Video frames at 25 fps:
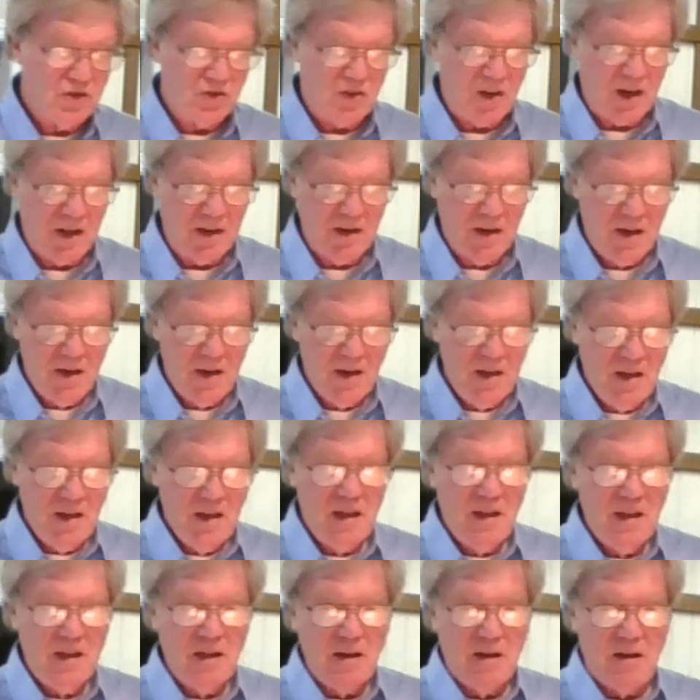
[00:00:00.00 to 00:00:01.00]
set.
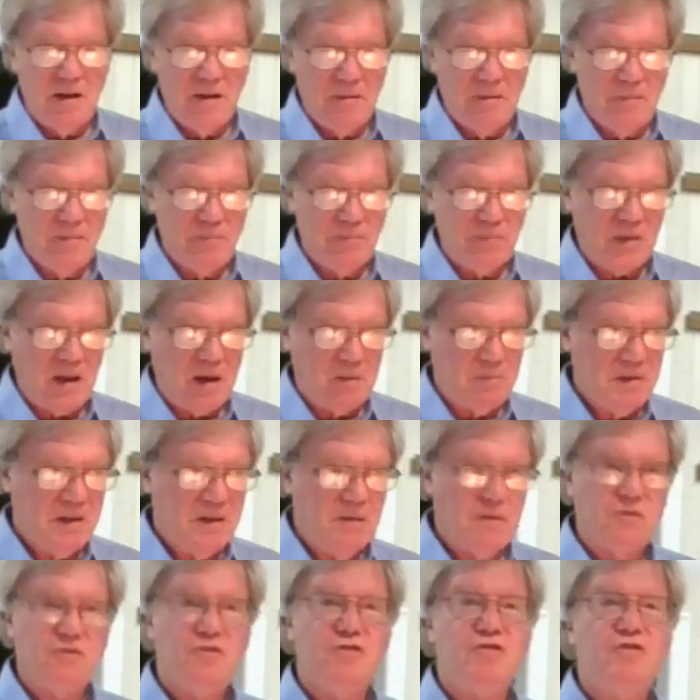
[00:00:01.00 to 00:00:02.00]
Um, I
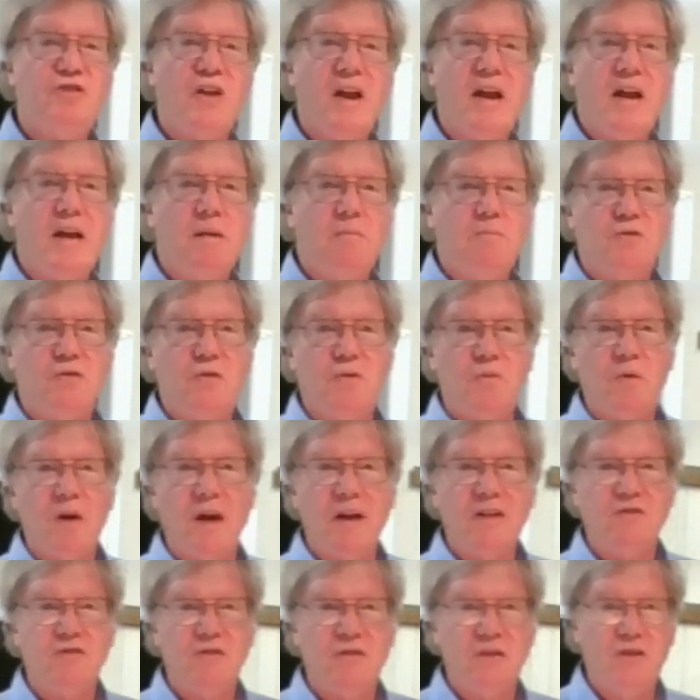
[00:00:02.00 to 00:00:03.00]
believe it's James who
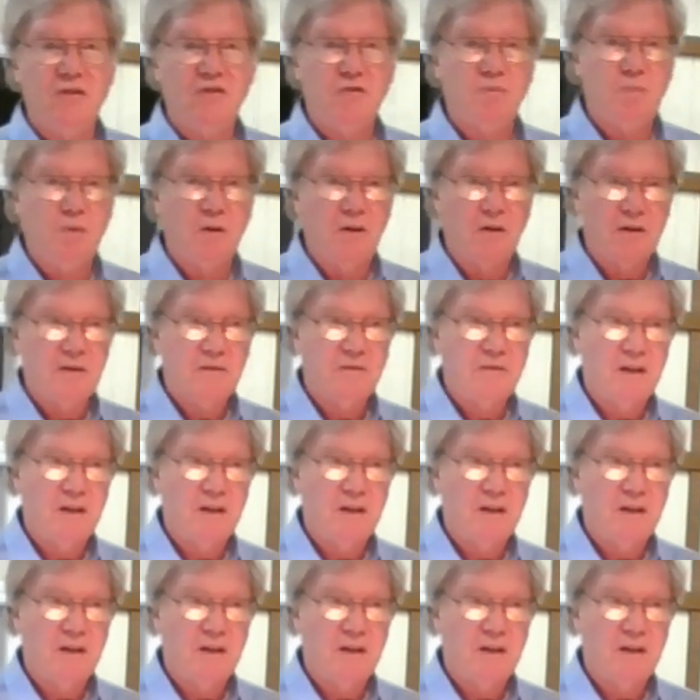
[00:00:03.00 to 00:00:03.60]
writes in his book